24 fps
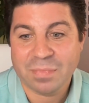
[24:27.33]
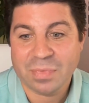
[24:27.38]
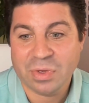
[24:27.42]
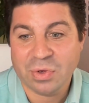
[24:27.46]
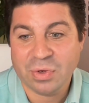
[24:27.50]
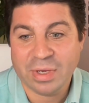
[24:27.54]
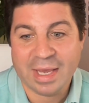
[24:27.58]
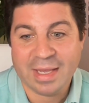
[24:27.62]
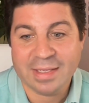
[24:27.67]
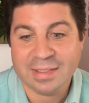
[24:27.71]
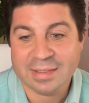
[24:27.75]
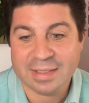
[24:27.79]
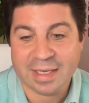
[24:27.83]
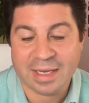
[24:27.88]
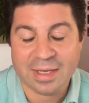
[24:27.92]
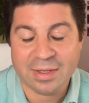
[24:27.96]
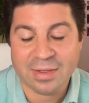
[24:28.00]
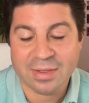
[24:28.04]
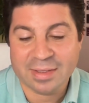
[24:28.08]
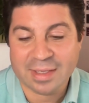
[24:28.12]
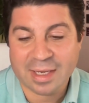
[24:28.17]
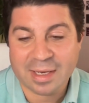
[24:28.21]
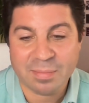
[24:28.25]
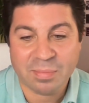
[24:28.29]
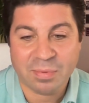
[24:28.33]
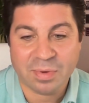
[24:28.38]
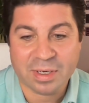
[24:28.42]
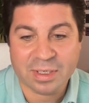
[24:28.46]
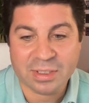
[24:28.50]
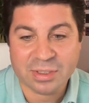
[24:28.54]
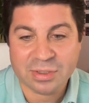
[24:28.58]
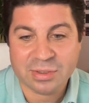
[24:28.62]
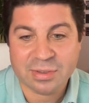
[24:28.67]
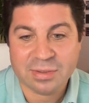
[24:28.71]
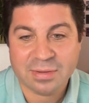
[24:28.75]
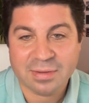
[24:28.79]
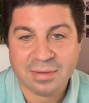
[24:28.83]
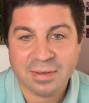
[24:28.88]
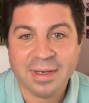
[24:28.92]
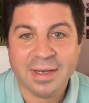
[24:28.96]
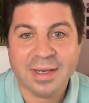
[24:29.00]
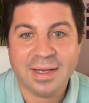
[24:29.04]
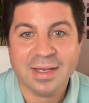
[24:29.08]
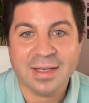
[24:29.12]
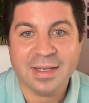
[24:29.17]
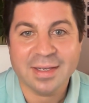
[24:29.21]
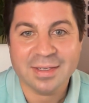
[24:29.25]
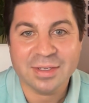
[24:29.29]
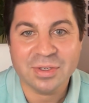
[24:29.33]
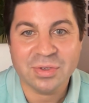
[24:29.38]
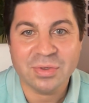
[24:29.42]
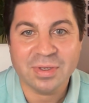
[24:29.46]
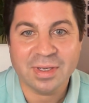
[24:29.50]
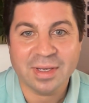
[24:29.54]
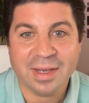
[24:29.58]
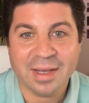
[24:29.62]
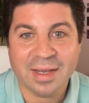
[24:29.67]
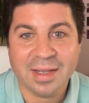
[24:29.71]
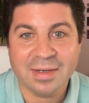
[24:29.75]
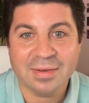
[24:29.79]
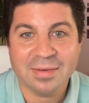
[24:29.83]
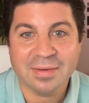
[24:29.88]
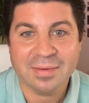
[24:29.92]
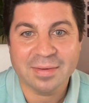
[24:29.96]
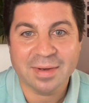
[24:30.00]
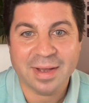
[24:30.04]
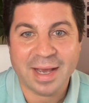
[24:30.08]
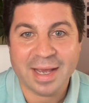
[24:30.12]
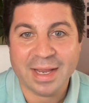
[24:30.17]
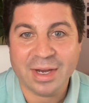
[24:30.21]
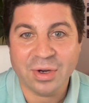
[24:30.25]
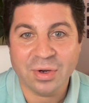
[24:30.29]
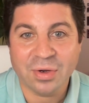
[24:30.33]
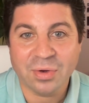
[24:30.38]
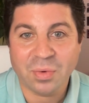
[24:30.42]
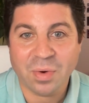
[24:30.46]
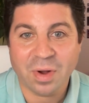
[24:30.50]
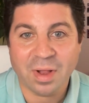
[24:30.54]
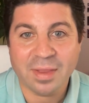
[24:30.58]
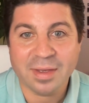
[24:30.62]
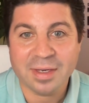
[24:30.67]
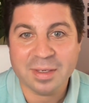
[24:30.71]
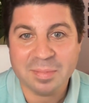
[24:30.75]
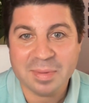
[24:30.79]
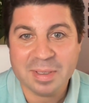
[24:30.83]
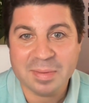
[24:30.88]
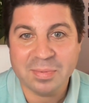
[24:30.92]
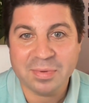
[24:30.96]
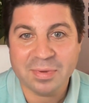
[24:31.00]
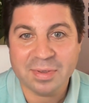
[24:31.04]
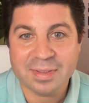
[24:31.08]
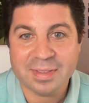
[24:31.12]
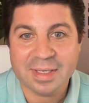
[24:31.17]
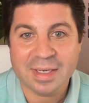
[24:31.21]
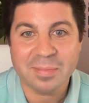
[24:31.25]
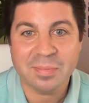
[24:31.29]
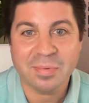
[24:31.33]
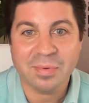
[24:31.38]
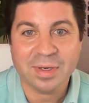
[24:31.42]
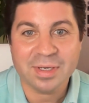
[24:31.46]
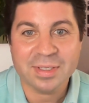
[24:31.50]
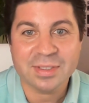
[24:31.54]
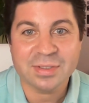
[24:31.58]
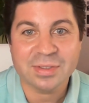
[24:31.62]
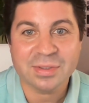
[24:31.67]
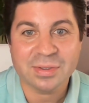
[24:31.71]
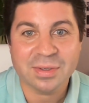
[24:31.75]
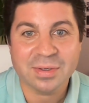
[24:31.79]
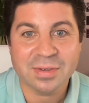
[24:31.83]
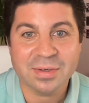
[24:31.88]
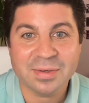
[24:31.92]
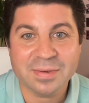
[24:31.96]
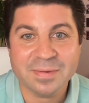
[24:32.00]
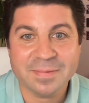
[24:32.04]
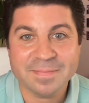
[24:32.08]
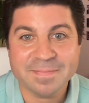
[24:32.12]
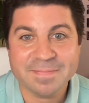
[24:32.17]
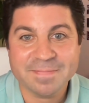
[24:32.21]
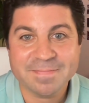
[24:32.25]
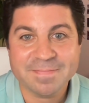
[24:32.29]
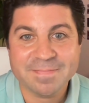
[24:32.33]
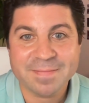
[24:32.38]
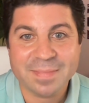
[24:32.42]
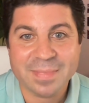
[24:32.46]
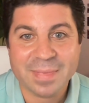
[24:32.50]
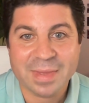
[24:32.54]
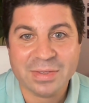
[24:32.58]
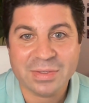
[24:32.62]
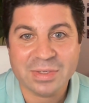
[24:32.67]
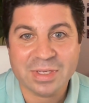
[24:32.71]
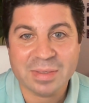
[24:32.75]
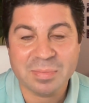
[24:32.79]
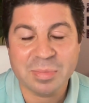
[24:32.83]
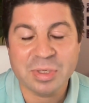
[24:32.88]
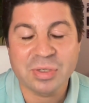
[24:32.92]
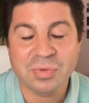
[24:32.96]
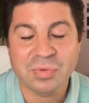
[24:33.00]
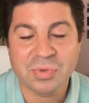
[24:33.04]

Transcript: you can't scale at that price, and you can't hire quality people at that price. So it's going to be